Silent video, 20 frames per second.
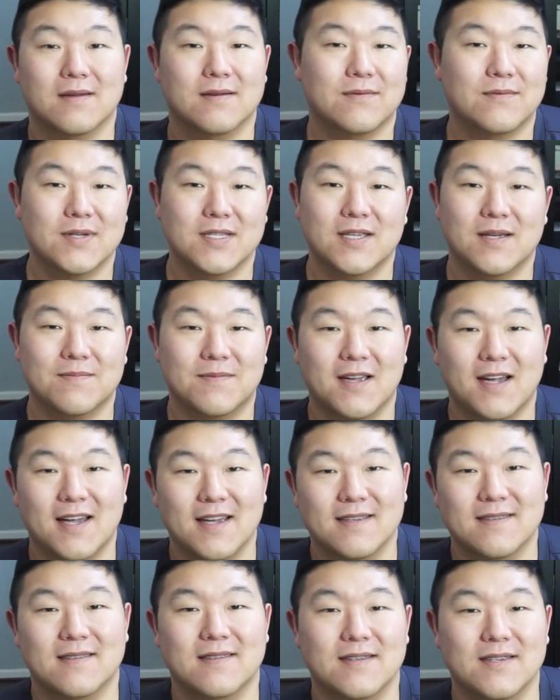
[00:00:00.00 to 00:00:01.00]
What's up
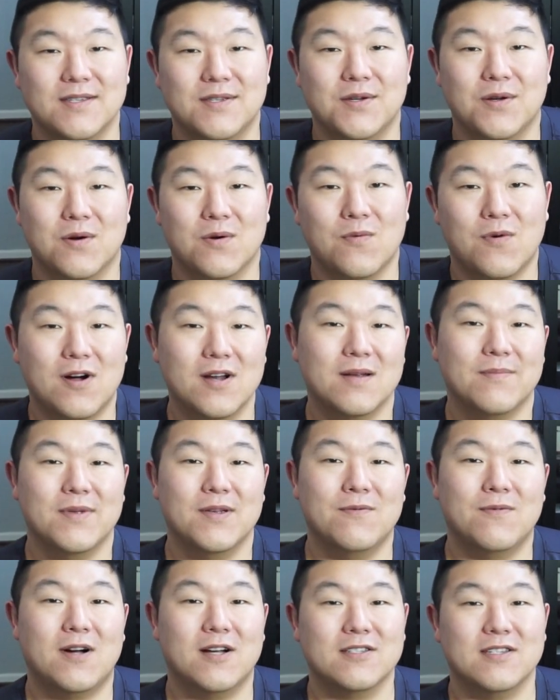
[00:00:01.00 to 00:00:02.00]
guys, it's your
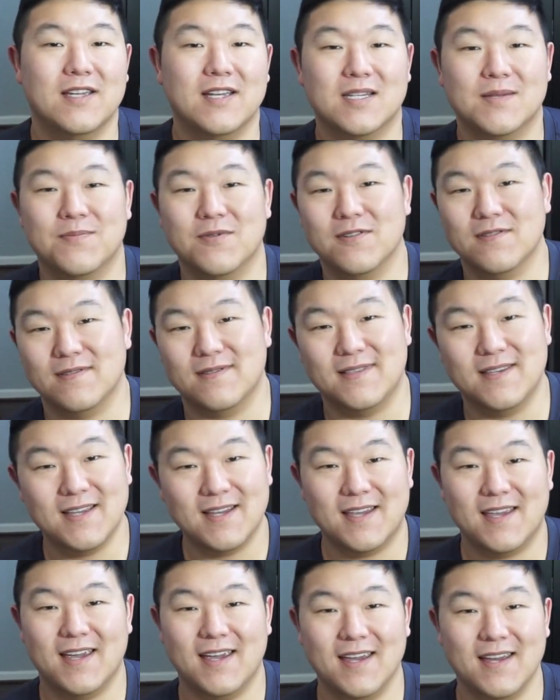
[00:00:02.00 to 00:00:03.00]
wannabe watch expert
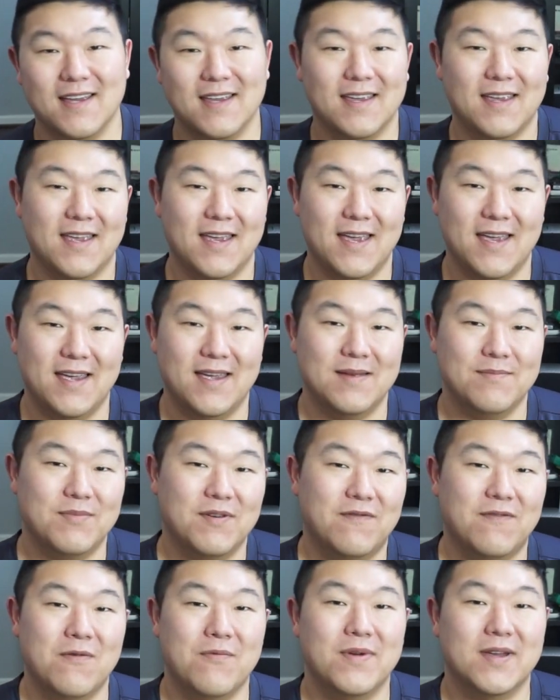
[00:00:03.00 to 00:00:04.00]
DK, and
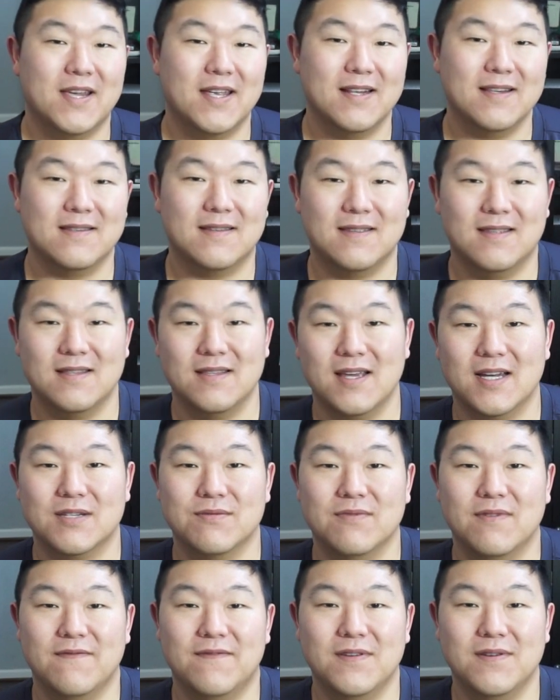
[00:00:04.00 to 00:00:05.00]
before we get into the
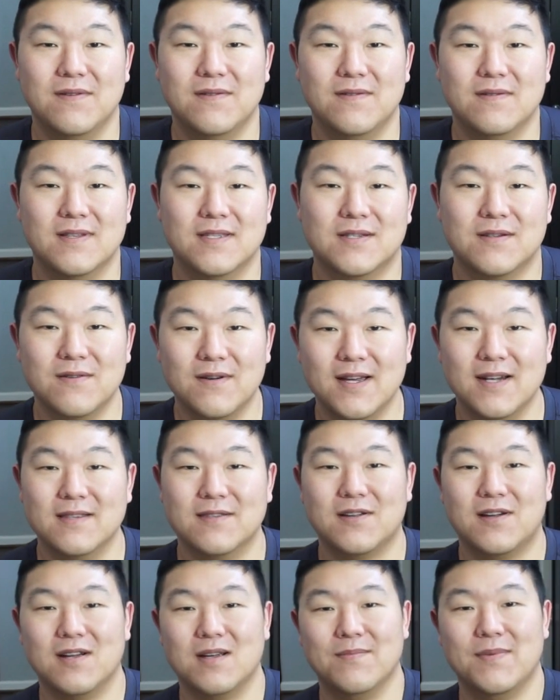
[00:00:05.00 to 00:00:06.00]
next review, let's go ahead
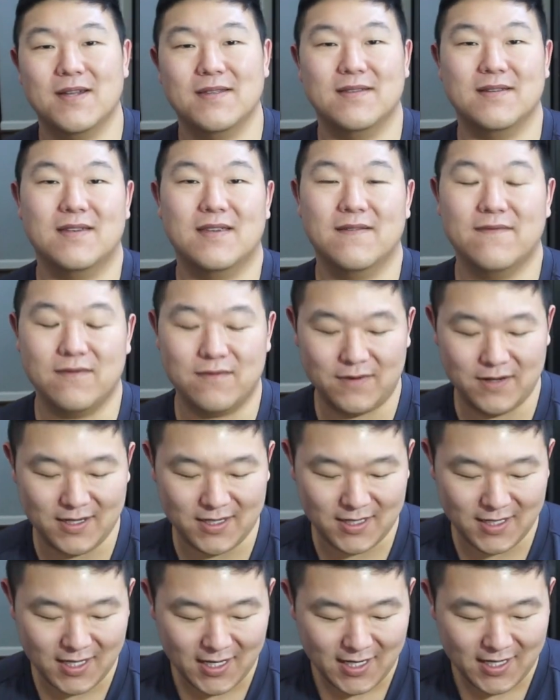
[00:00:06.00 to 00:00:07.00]
and talk about the
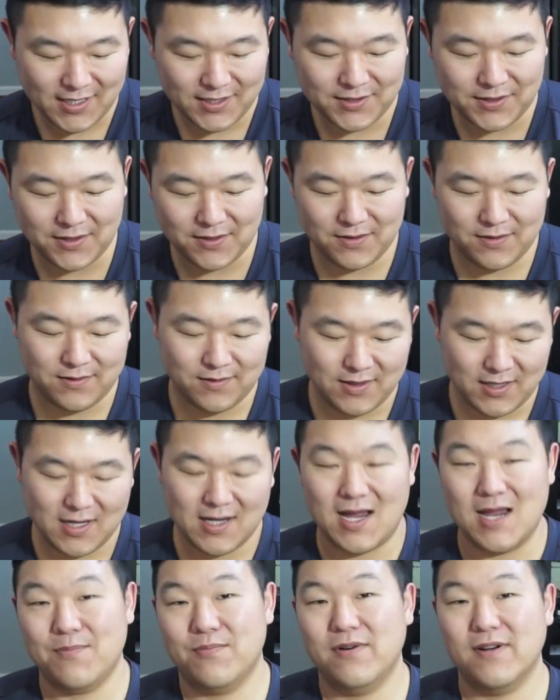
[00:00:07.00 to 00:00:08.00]
giveaway. So
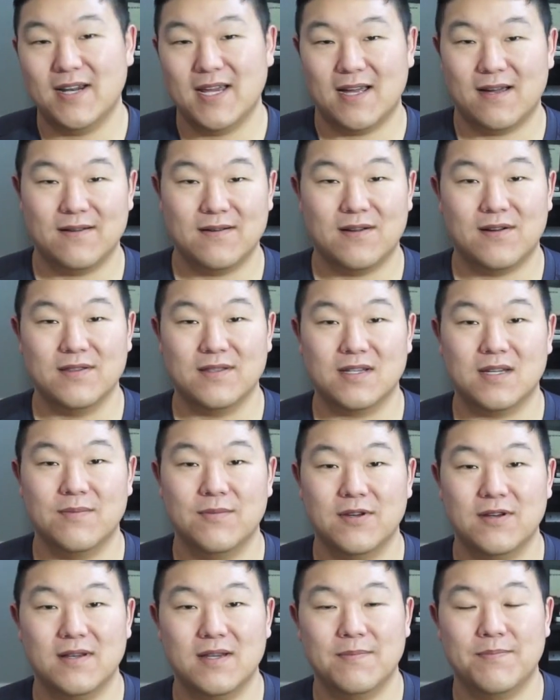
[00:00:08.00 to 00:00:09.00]
I put out on the
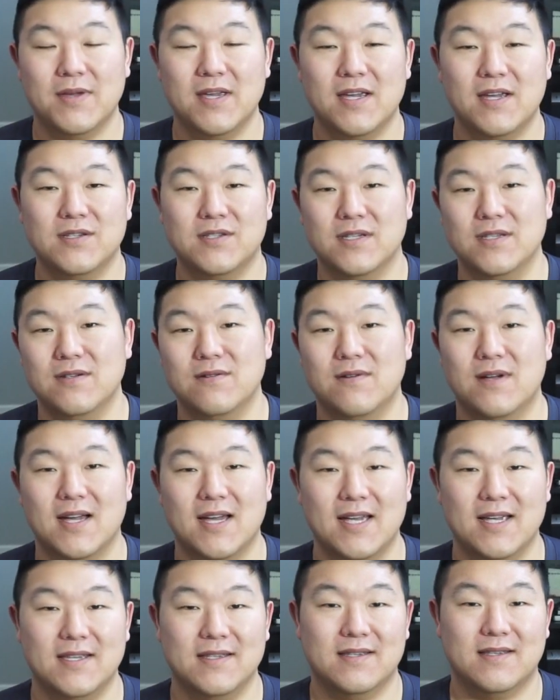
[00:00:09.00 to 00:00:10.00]
community page and you
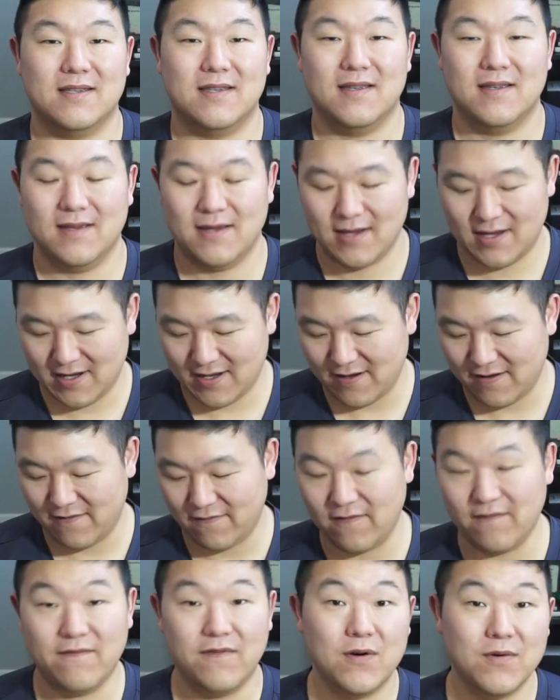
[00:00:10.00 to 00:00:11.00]
guys
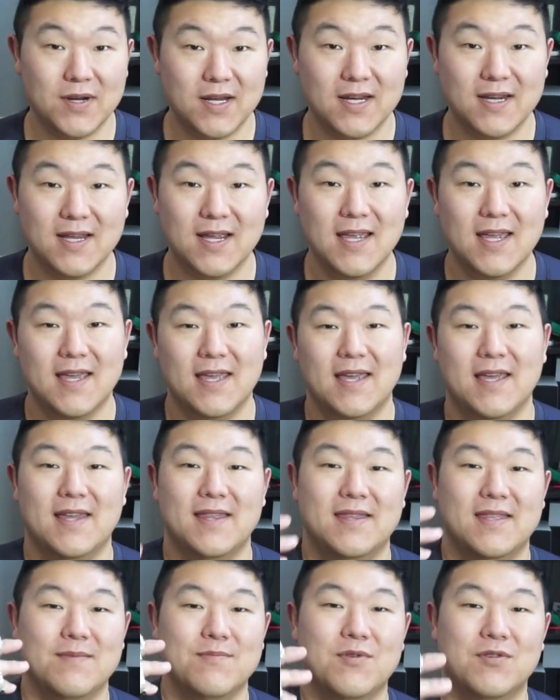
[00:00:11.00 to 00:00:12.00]
have voted,
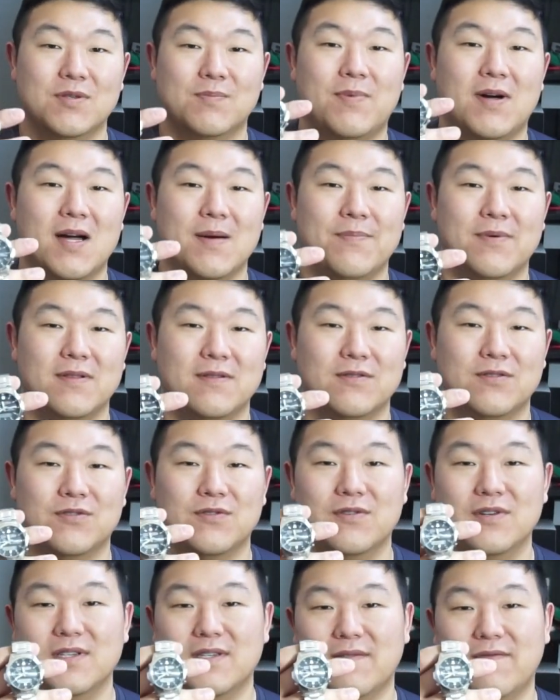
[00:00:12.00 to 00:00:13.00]
and the most popular
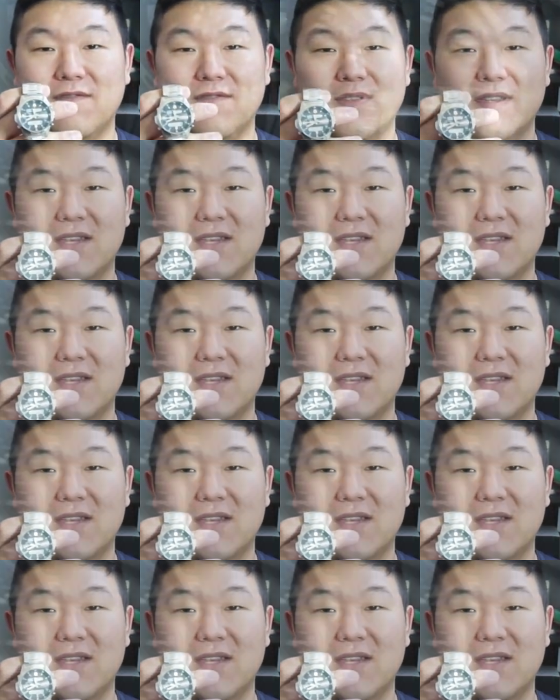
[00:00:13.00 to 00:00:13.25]
choice for the